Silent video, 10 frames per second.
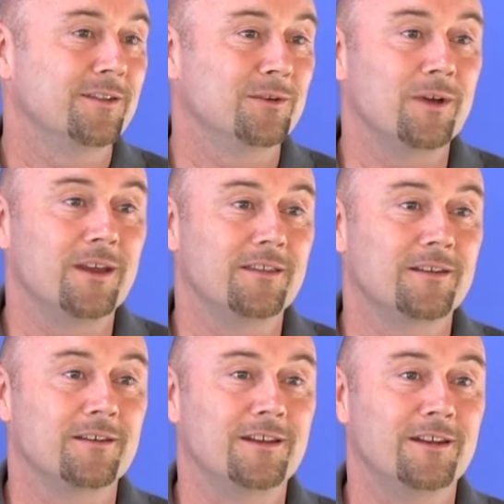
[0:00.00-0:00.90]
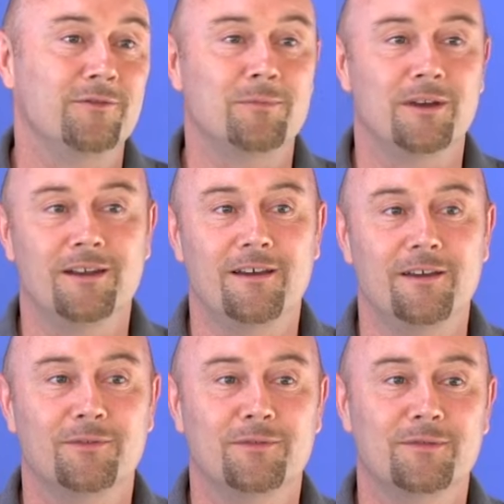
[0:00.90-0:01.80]
the way that I live my
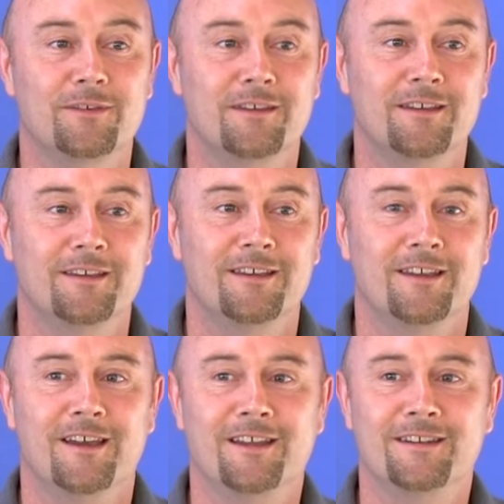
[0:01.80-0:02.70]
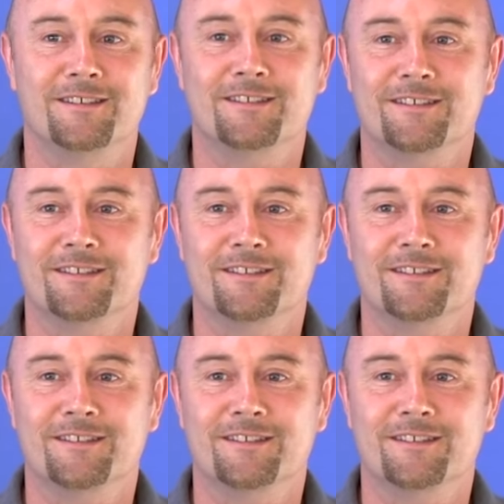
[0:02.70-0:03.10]
life. And